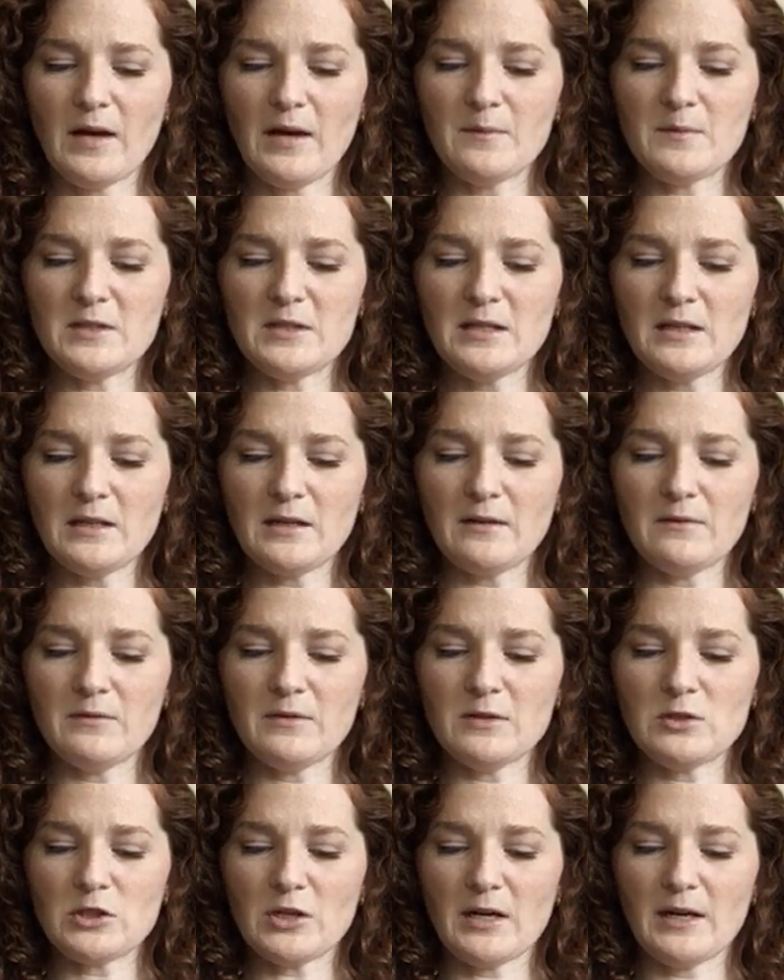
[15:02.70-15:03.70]
I'm sick of
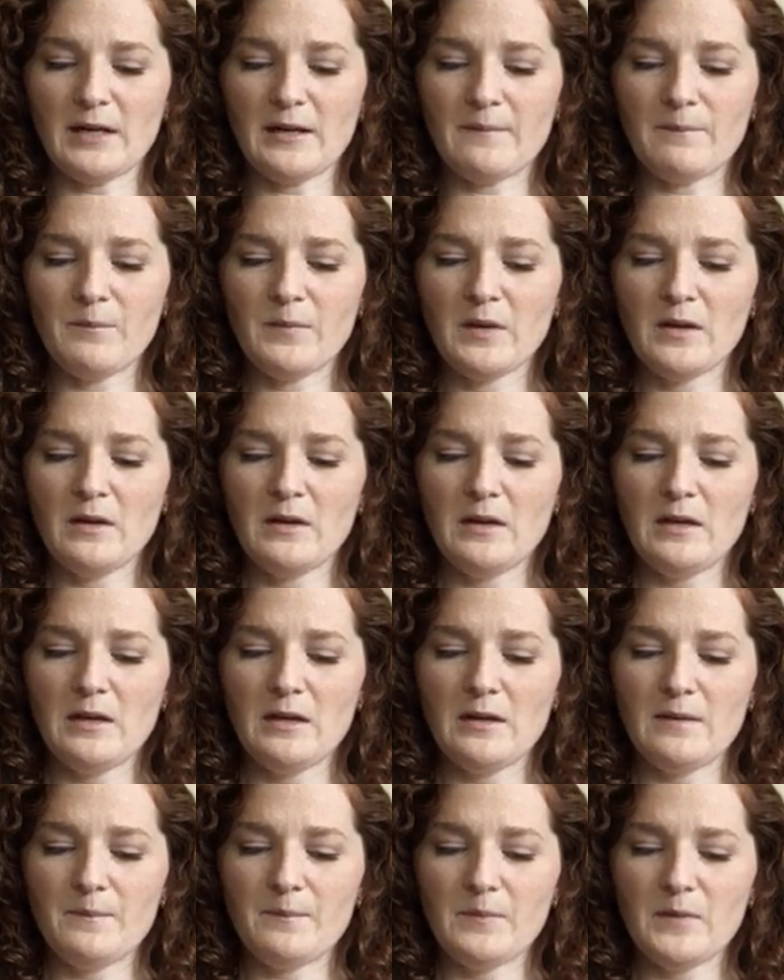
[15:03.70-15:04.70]
the giant.
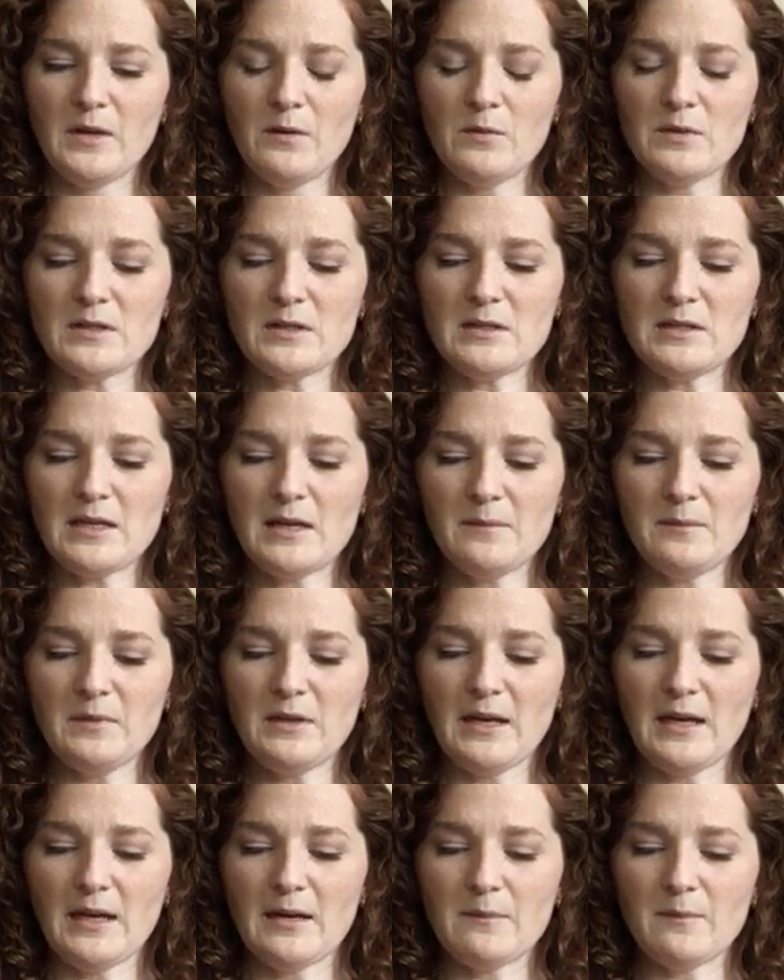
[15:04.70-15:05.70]
It was a dumb
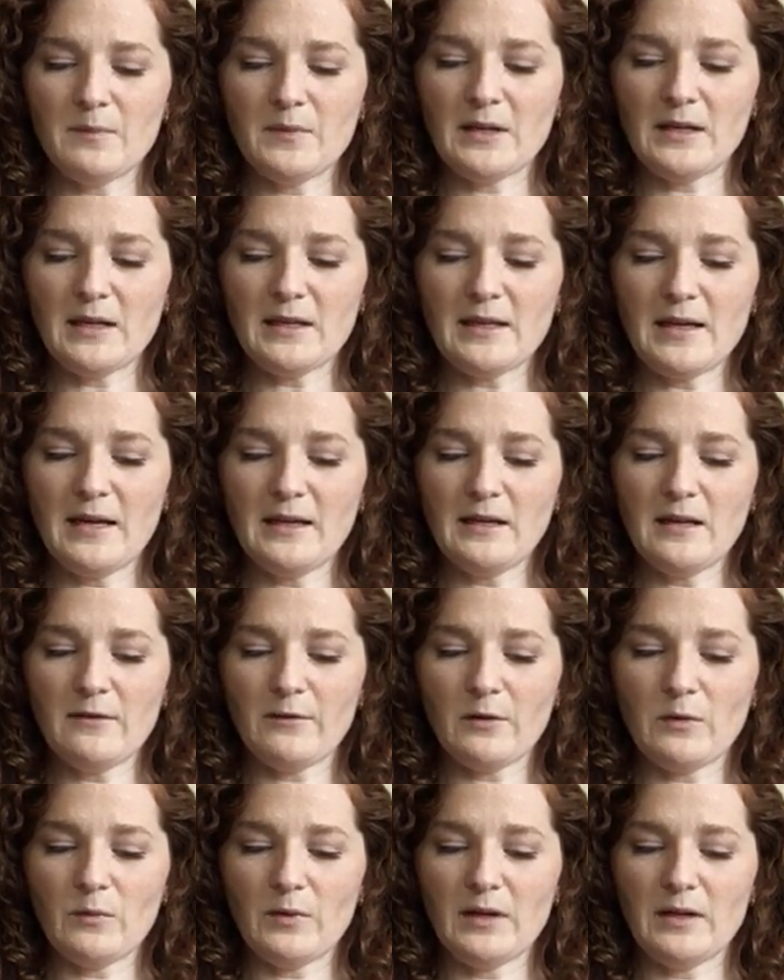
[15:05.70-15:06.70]
game, and I can't
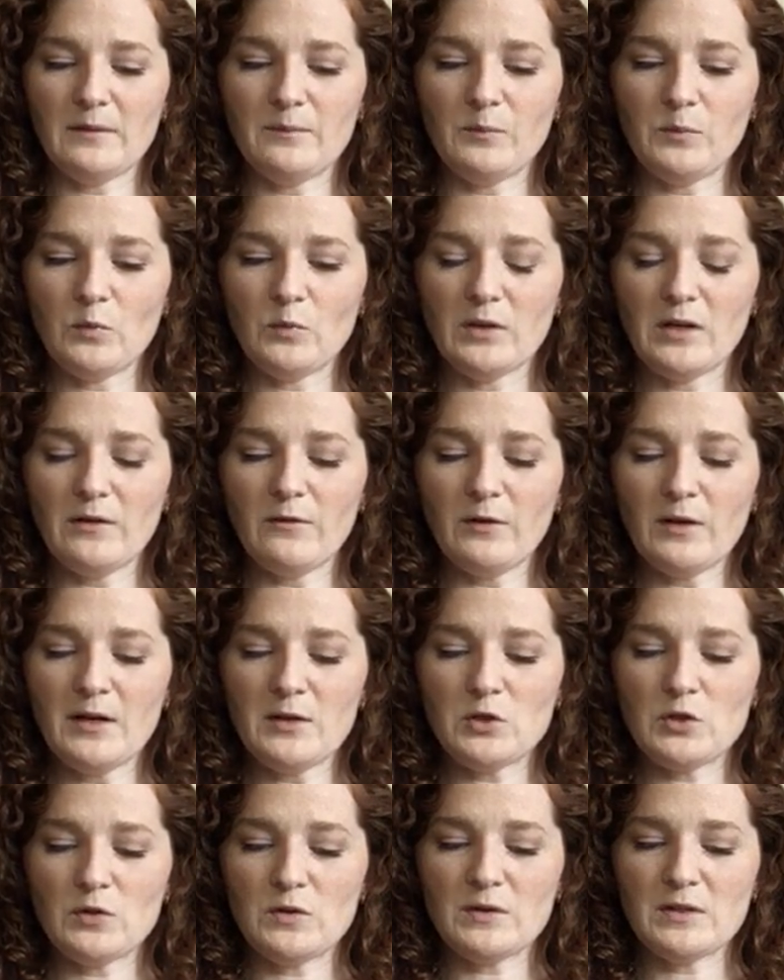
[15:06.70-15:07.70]
ever win. Whatever I
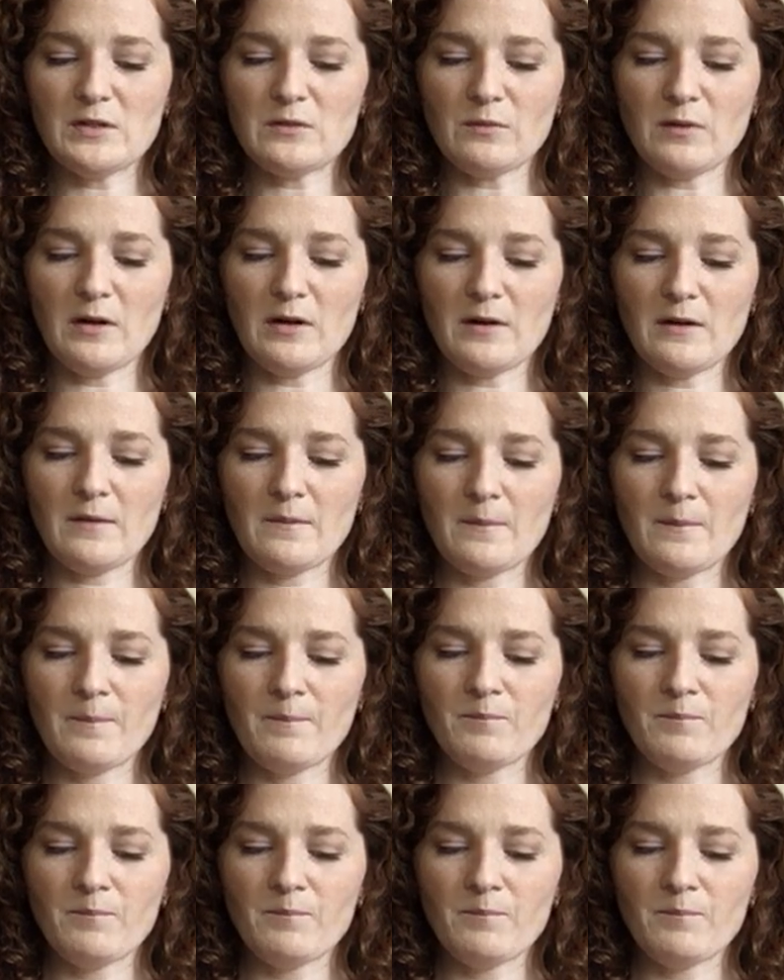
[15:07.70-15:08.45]
choose is wrong.